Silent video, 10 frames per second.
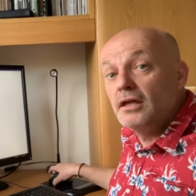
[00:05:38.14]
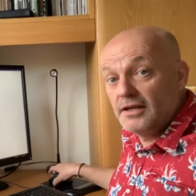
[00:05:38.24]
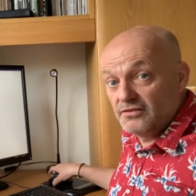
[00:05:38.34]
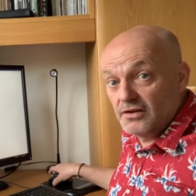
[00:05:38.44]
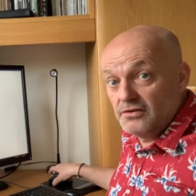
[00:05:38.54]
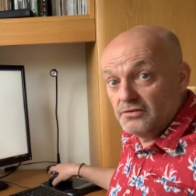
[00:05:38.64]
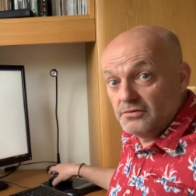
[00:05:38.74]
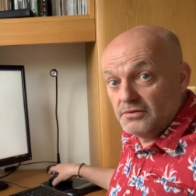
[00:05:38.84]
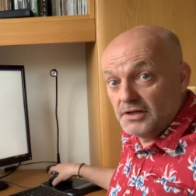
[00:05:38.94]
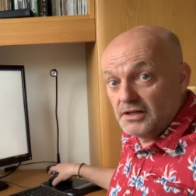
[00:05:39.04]
Yes, I used to
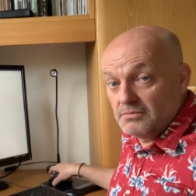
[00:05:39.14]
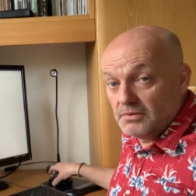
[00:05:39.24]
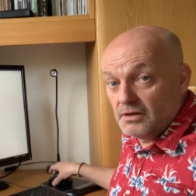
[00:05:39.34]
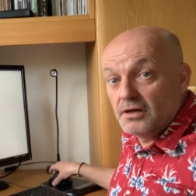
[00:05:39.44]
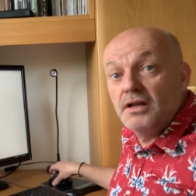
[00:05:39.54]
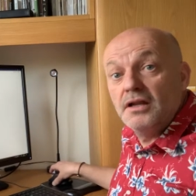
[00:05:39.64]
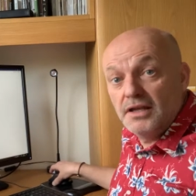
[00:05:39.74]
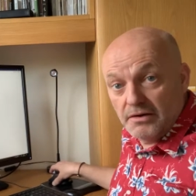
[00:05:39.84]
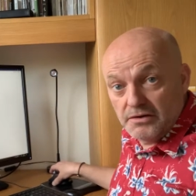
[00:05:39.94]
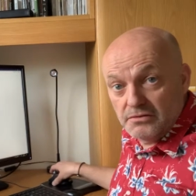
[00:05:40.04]
do a daily blog.
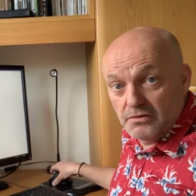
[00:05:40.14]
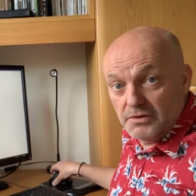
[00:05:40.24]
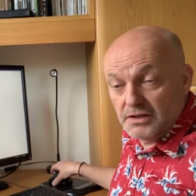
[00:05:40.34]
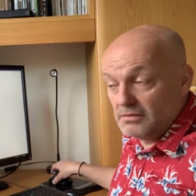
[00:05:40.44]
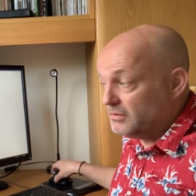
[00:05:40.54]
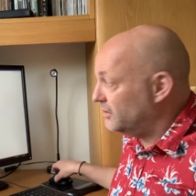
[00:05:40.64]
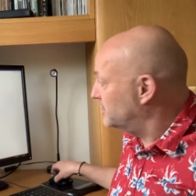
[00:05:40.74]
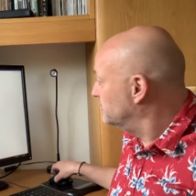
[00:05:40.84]
Now I do a weekly blog.